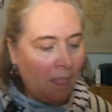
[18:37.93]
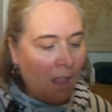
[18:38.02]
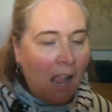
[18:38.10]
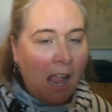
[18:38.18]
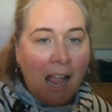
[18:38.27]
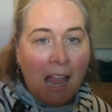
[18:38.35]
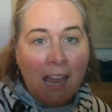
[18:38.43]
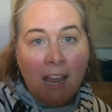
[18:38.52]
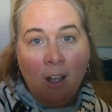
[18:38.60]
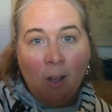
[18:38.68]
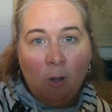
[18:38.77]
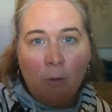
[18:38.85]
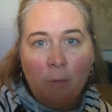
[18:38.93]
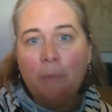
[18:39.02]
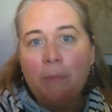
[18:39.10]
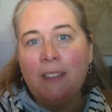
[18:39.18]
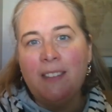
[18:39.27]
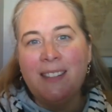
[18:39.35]
I hope
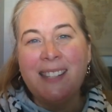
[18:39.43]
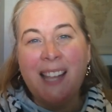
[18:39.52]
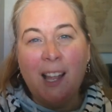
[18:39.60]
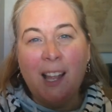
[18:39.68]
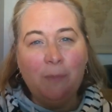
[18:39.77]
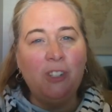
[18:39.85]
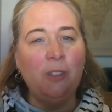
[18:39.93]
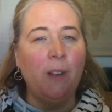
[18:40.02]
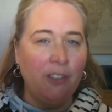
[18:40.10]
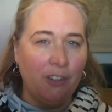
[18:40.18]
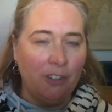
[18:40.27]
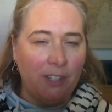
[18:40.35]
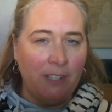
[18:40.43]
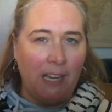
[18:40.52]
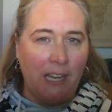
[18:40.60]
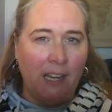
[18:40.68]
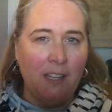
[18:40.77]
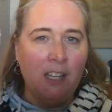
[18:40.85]
that this helps you
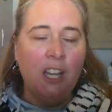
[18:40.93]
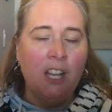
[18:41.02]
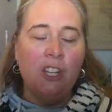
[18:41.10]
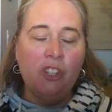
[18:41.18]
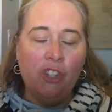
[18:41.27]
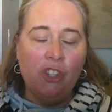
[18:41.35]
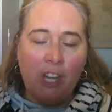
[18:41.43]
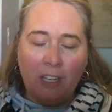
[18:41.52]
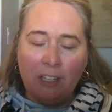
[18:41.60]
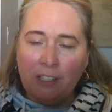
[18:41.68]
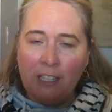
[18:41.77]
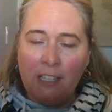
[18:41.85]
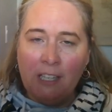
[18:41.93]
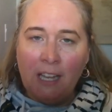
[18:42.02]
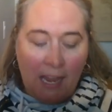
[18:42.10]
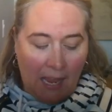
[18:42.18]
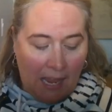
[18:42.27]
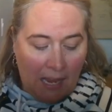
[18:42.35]
understand sharing
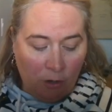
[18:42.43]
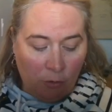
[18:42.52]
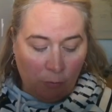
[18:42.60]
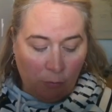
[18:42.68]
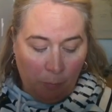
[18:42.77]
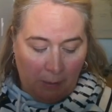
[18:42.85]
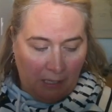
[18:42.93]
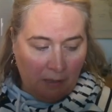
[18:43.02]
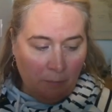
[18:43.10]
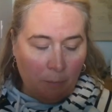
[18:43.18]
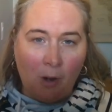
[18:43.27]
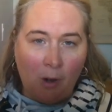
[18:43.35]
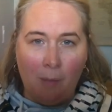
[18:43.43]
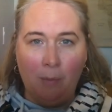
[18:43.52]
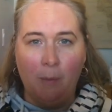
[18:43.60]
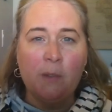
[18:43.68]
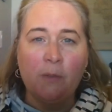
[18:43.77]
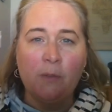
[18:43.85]
and grouping
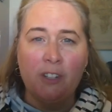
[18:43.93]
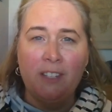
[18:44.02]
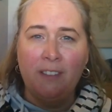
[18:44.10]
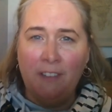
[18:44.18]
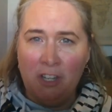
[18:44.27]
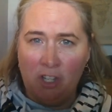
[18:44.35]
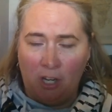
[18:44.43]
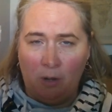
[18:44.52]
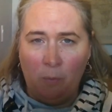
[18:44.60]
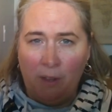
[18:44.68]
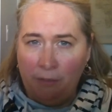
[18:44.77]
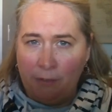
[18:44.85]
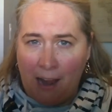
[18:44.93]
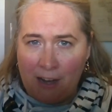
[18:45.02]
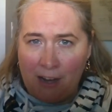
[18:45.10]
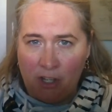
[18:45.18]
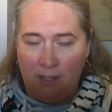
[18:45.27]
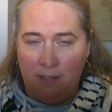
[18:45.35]
problems for division with
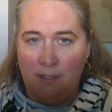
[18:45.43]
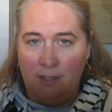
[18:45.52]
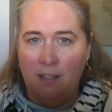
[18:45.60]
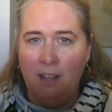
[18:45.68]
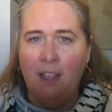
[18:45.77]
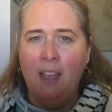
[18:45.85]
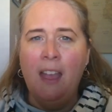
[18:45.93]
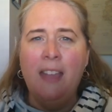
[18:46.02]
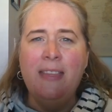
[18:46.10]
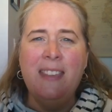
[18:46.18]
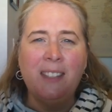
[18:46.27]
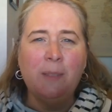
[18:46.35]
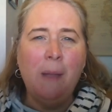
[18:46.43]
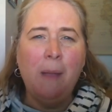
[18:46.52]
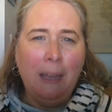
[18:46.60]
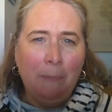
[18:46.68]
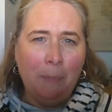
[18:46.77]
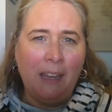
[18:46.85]
fractions. This
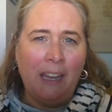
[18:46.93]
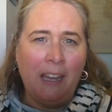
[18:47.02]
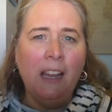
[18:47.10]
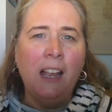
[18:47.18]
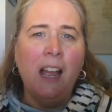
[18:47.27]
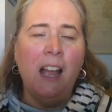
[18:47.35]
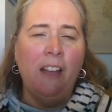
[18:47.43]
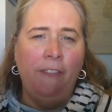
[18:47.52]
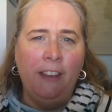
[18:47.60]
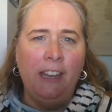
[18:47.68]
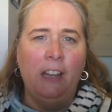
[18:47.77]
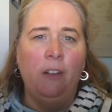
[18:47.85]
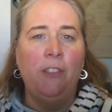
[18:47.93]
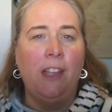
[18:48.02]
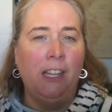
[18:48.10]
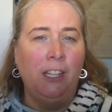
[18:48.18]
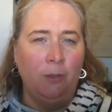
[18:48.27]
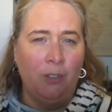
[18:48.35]
might be a video that
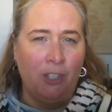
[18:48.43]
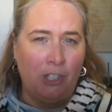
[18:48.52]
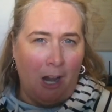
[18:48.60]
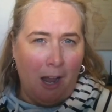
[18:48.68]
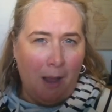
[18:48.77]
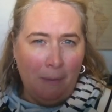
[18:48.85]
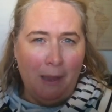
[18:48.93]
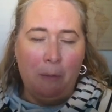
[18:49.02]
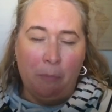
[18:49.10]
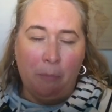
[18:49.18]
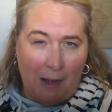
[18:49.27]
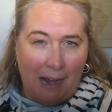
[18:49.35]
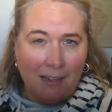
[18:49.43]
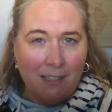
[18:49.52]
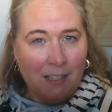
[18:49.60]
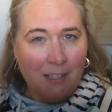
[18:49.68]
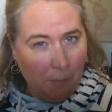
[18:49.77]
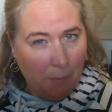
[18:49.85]
you stop and practice
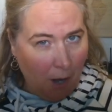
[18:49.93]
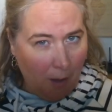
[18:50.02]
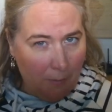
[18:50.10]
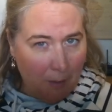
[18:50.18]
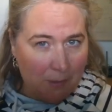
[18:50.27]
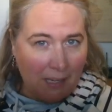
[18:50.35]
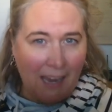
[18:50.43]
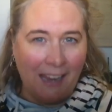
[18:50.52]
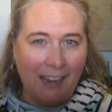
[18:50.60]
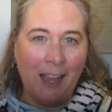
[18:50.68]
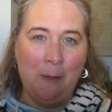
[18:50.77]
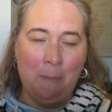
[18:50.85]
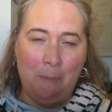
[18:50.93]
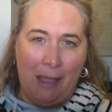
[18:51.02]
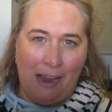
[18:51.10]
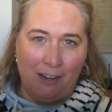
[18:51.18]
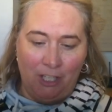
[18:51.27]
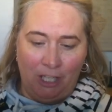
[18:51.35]
some problems and come
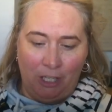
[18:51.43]
back to.